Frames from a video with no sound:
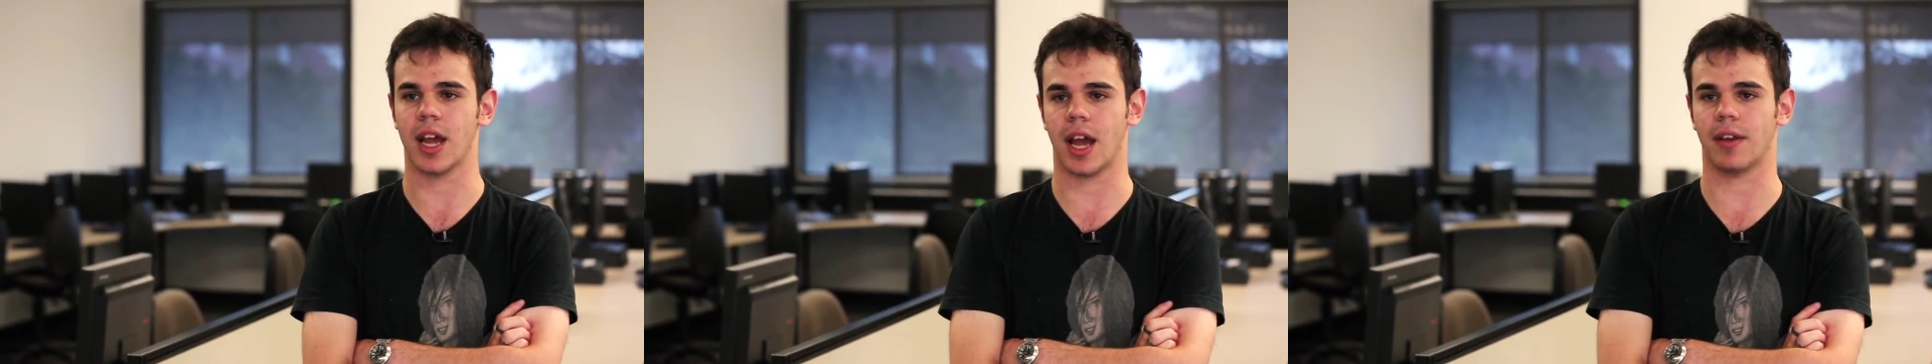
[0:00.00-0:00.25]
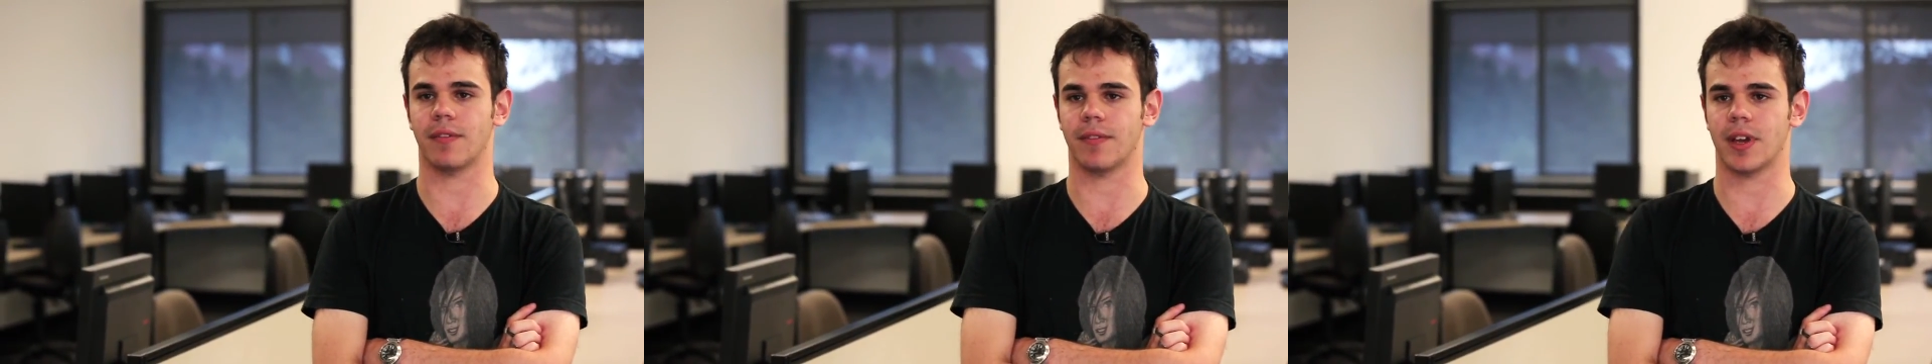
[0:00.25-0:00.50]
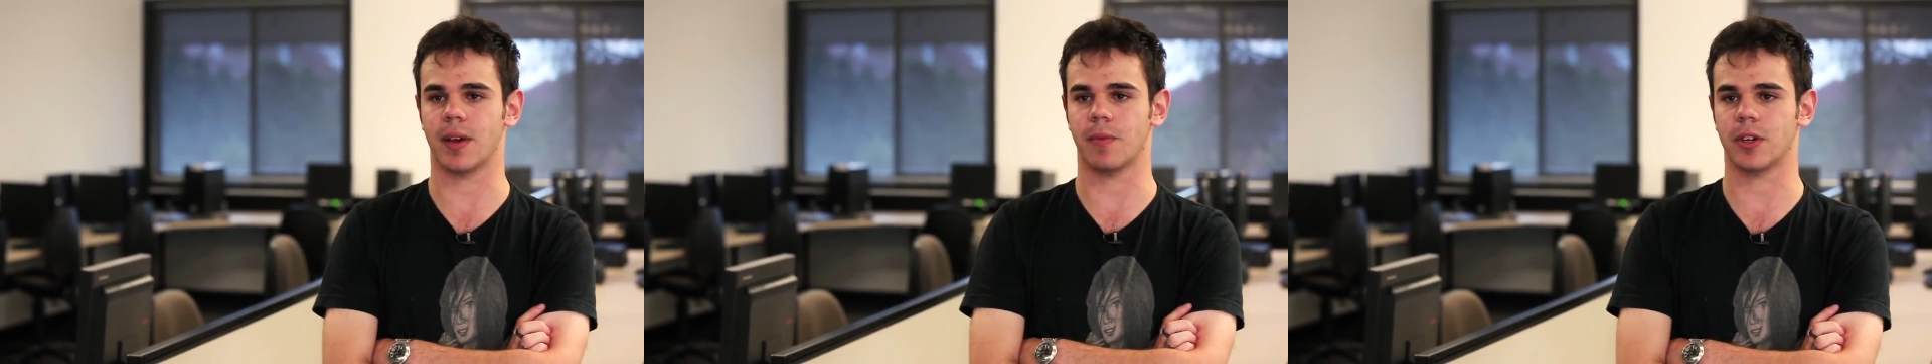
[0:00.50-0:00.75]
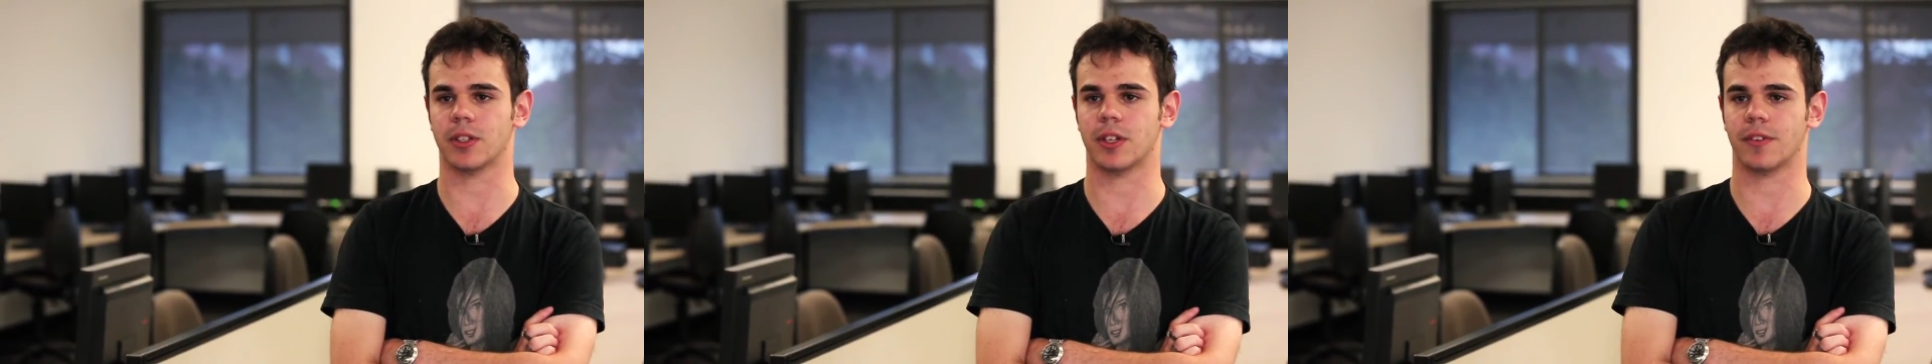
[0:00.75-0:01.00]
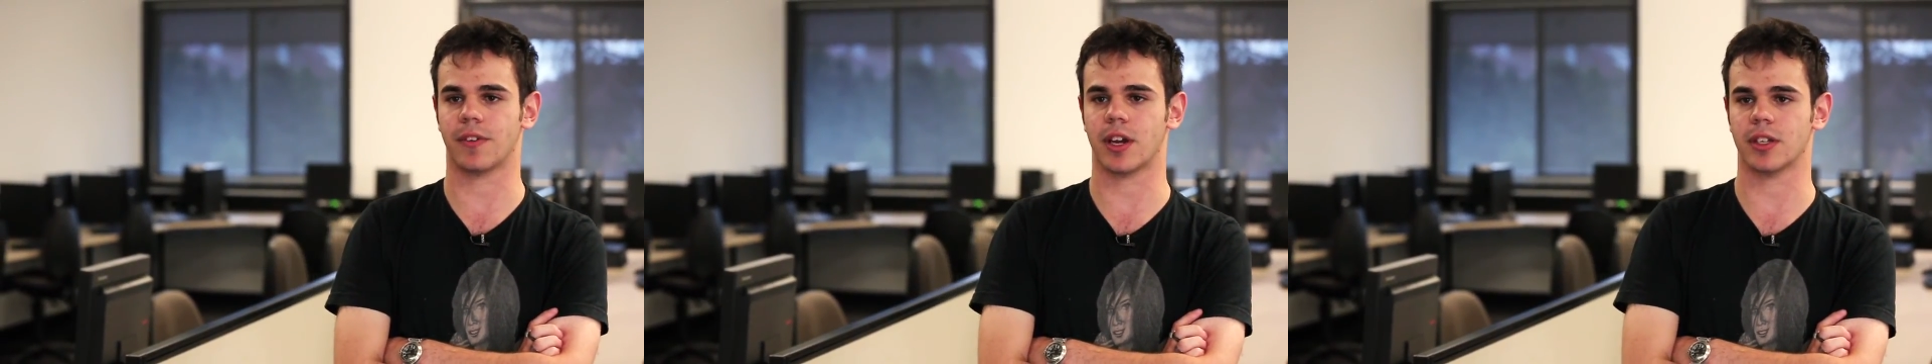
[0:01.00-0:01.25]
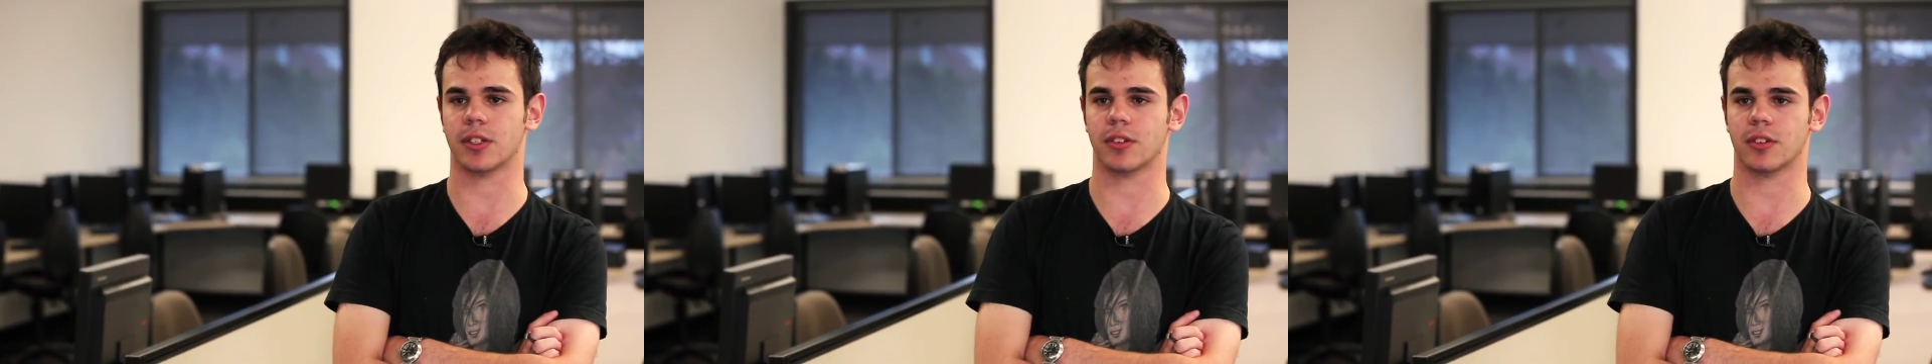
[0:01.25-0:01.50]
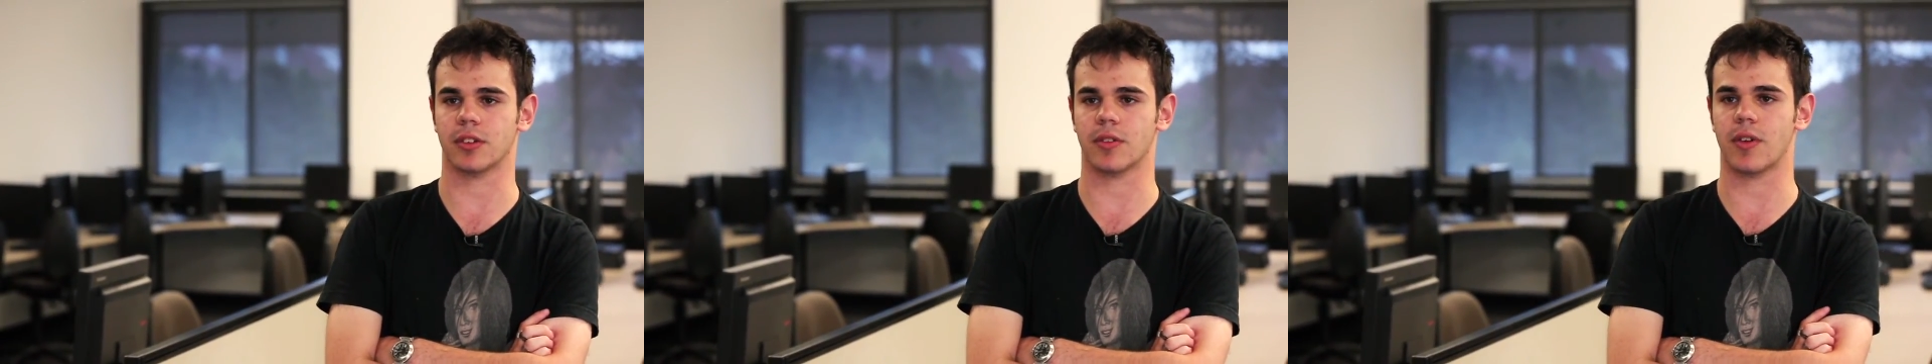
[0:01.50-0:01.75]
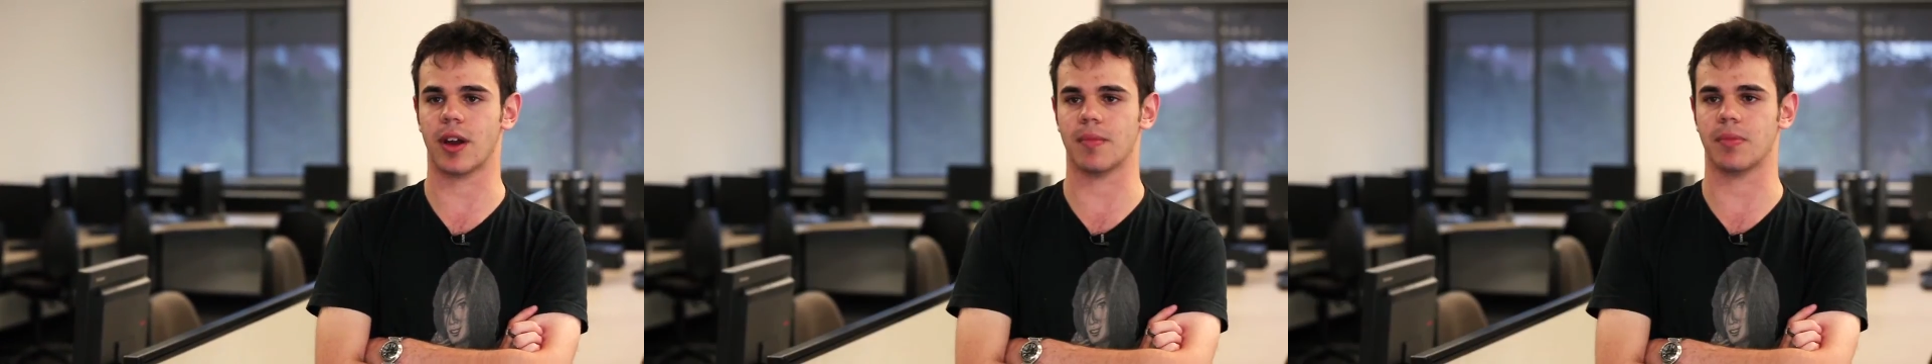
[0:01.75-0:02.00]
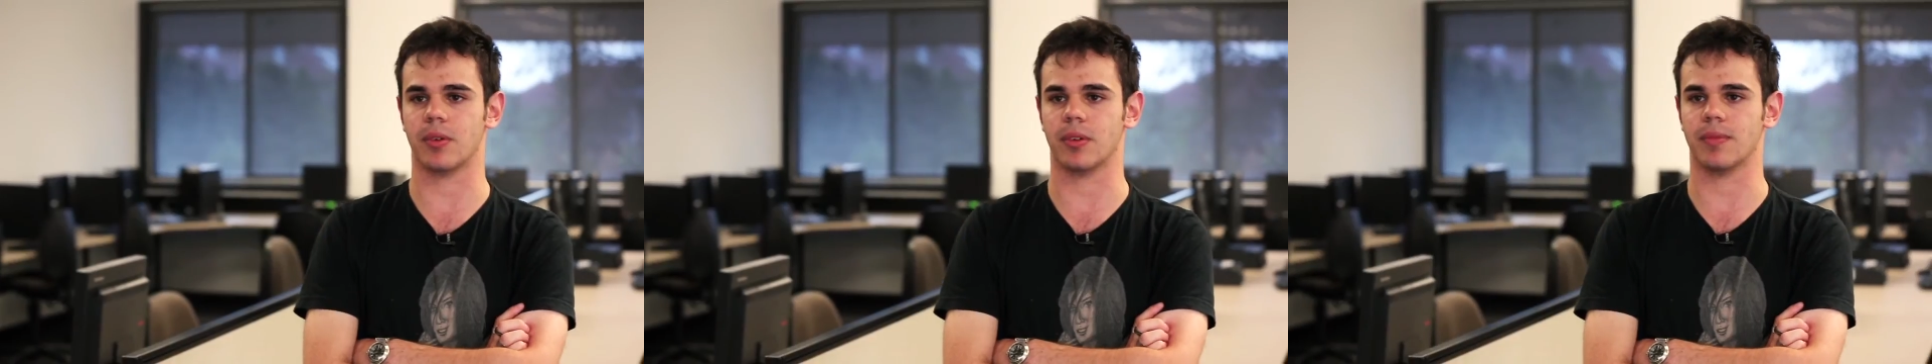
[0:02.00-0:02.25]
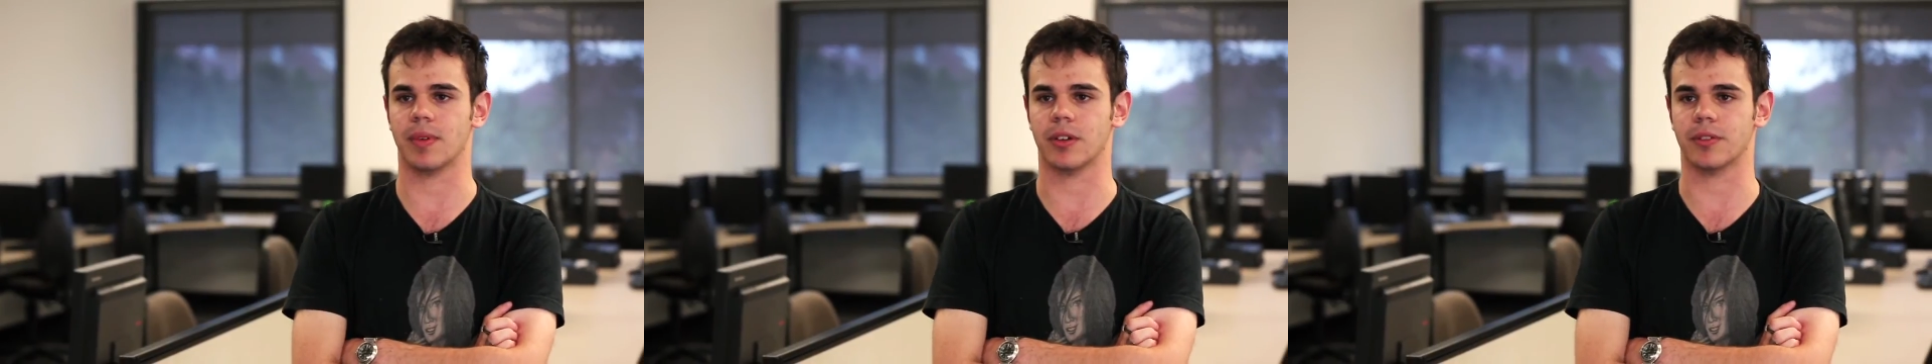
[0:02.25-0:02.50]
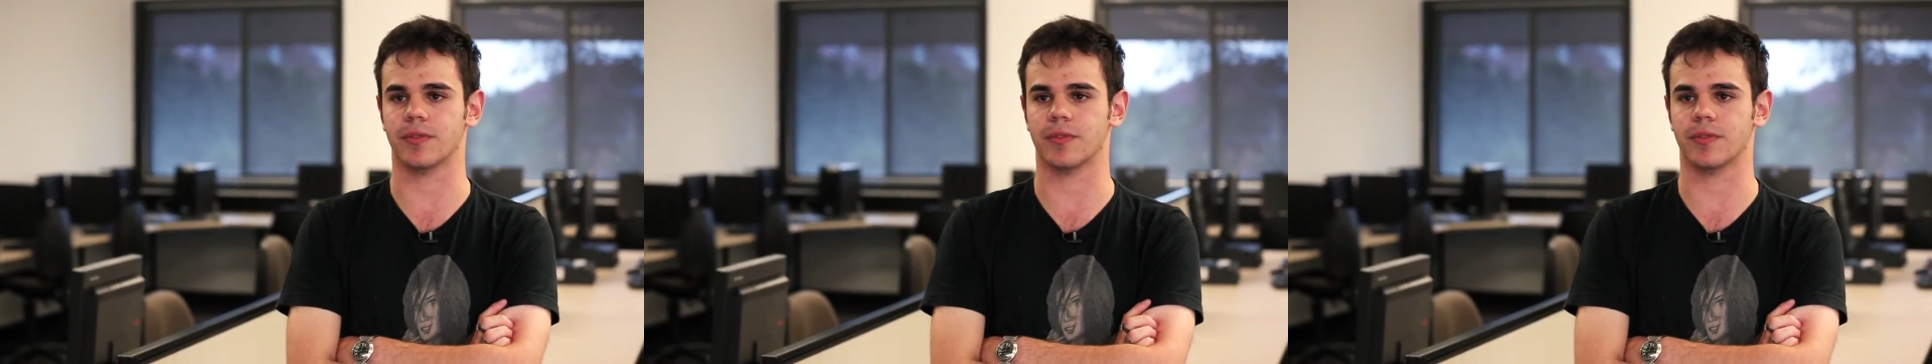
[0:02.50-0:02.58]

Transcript: And VMware certification is also quite important because